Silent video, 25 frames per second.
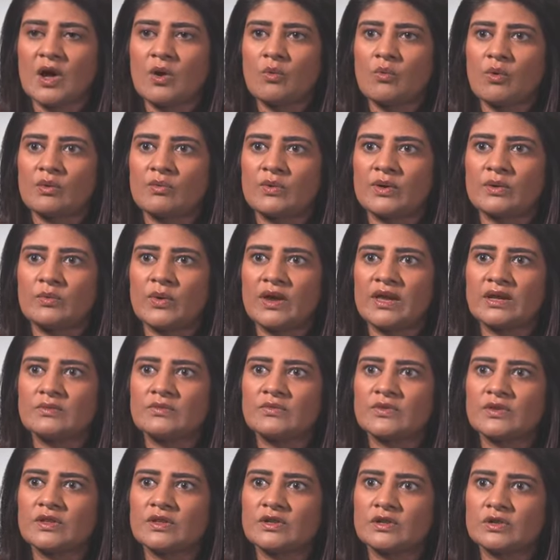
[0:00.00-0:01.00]
while we wait
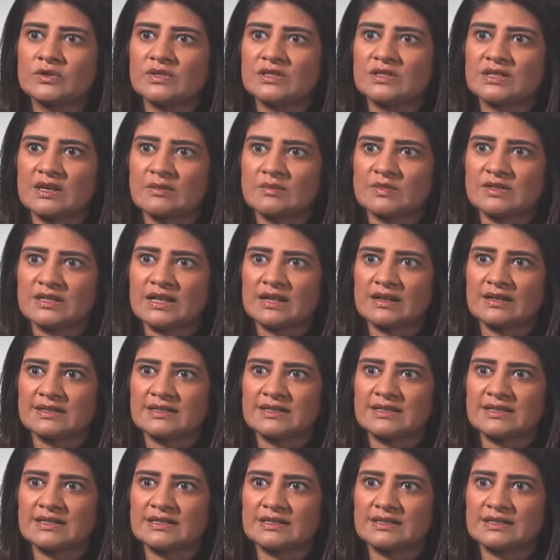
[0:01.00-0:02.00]
for the new stem
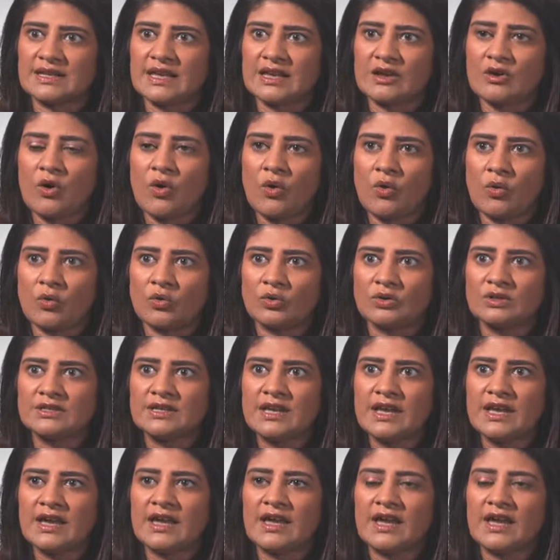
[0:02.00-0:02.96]
cells to take hold